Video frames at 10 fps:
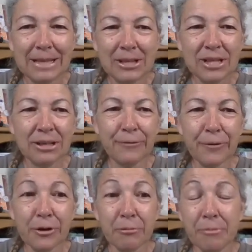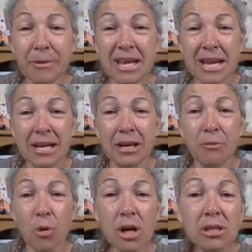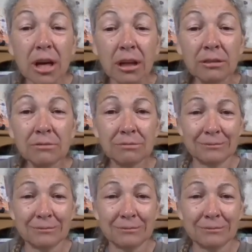It's interfering with me getting any work done.